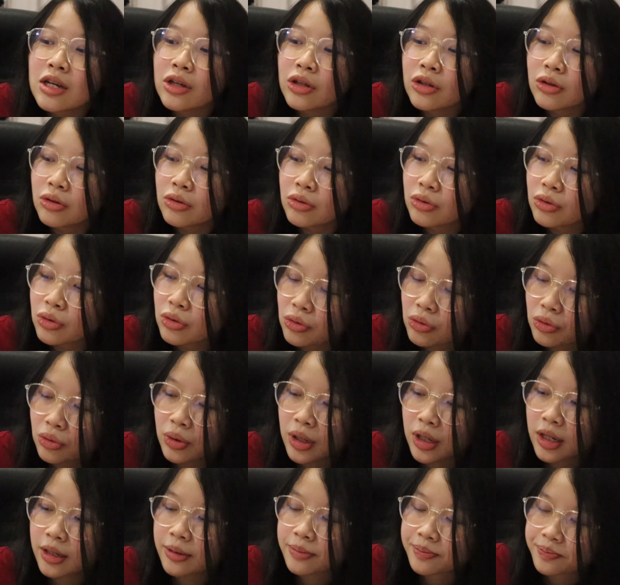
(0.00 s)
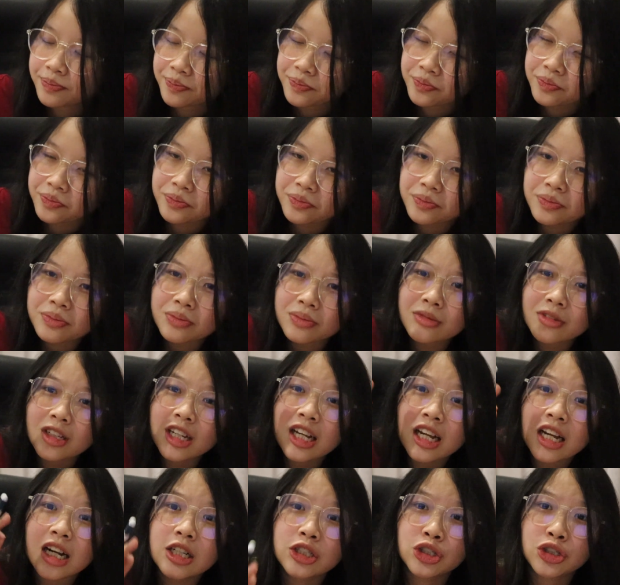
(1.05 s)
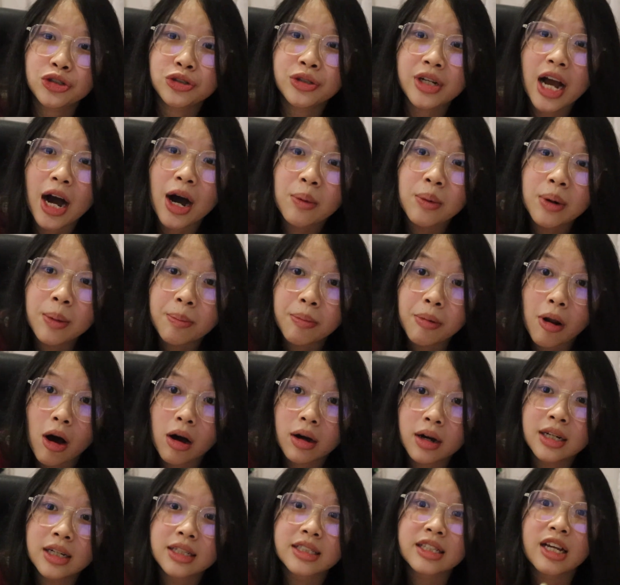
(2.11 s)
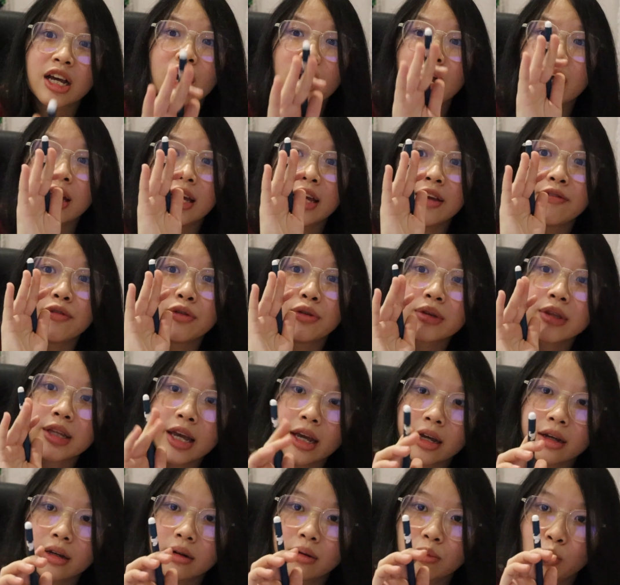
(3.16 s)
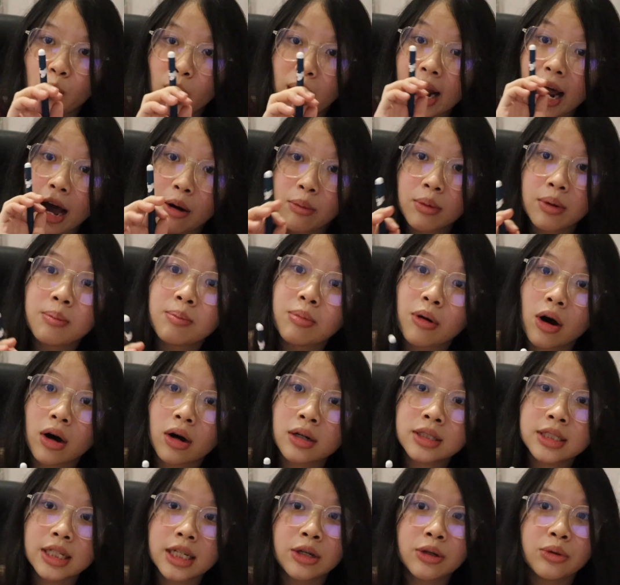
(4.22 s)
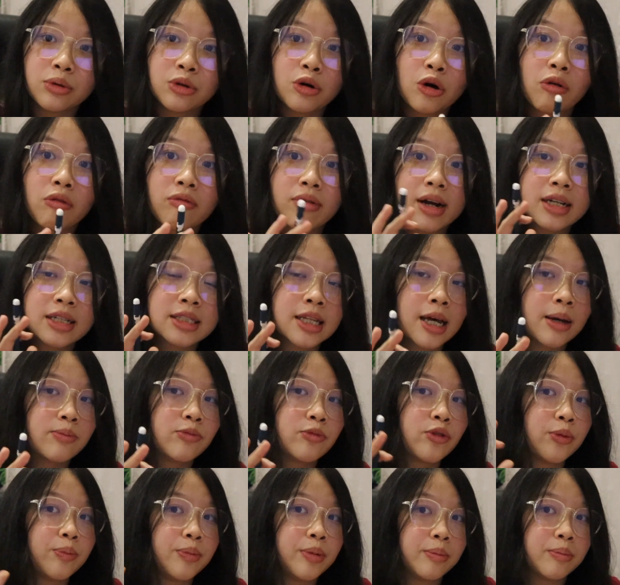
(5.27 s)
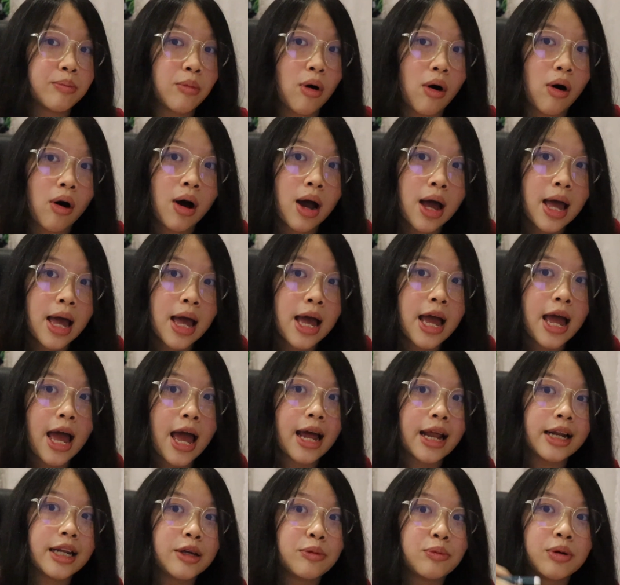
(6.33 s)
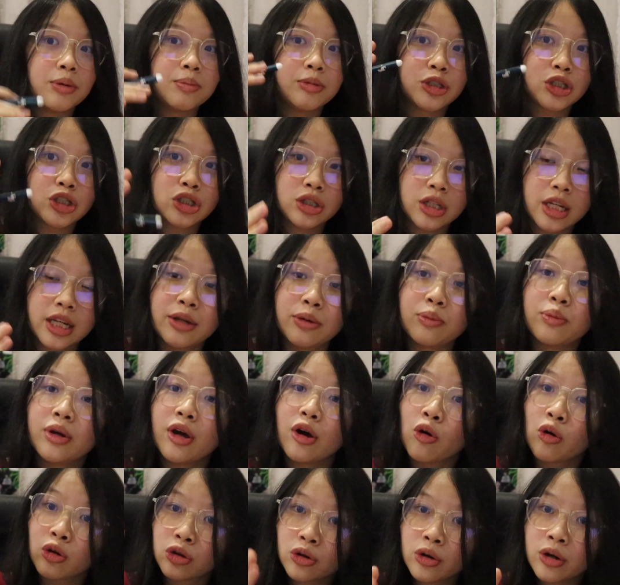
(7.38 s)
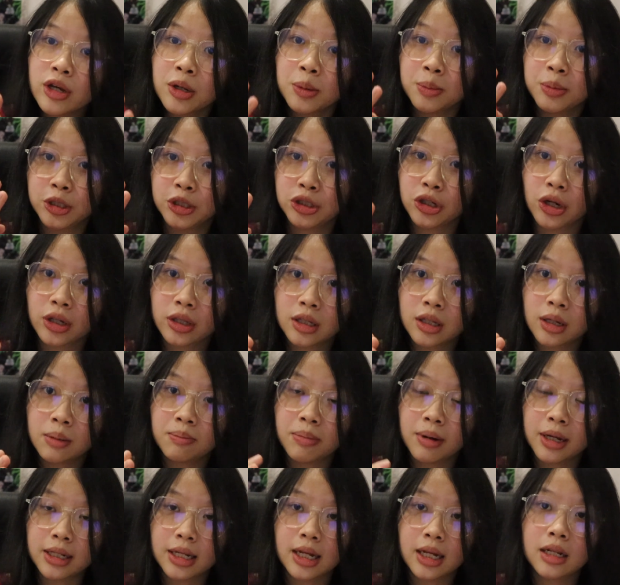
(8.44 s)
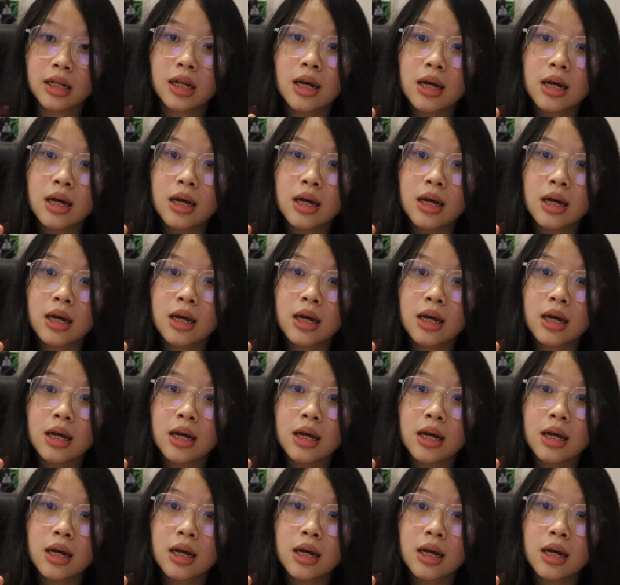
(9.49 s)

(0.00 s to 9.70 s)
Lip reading: you doing a 3 hour block, because if you take 1 hour blocks, your rest time will be more. And it will be, although it will be shorter, but then